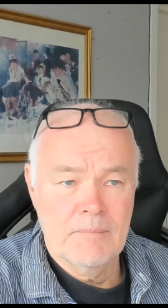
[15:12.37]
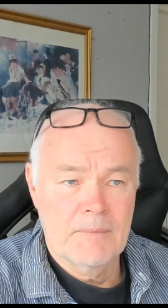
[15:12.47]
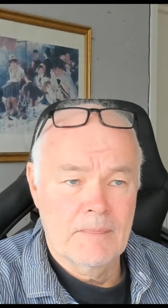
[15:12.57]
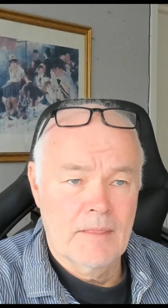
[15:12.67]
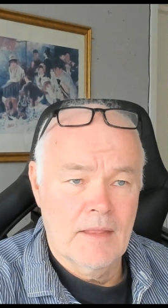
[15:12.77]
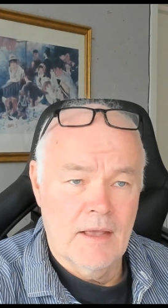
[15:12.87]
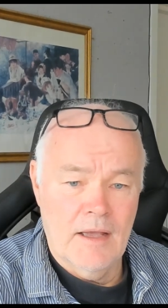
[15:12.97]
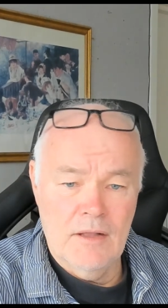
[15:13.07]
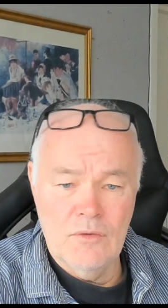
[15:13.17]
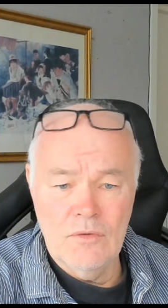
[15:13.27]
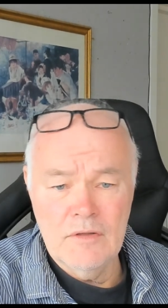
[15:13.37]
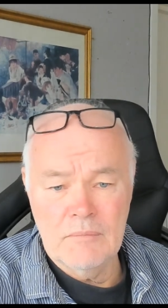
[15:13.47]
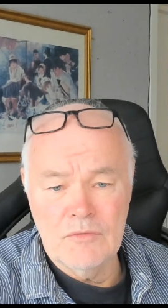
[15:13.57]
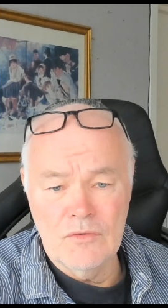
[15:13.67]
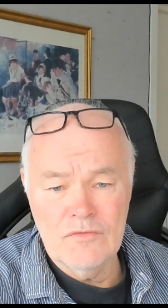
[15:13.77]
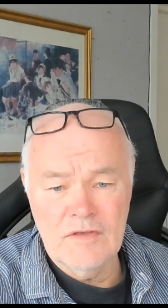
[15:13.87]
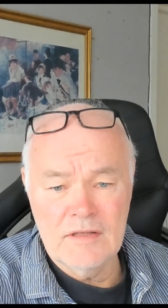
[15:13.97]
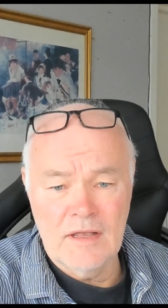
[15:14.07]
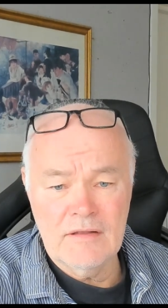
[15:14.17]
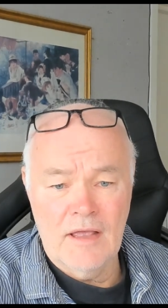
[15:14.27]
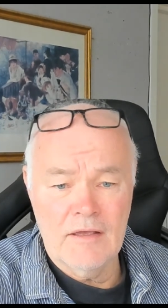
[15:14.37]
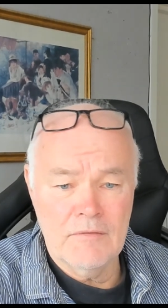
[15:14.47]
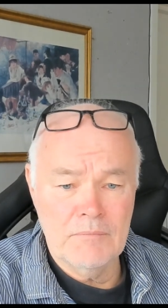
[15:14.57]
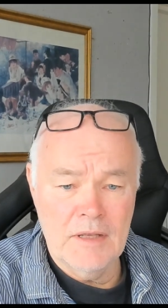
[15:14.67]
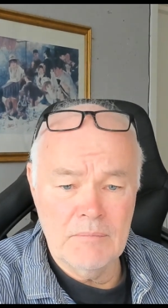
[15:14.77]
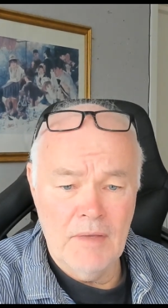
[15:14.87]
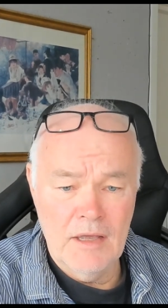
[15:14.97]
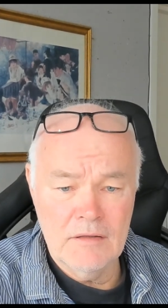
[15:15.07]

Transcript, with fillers: And all the music that have been made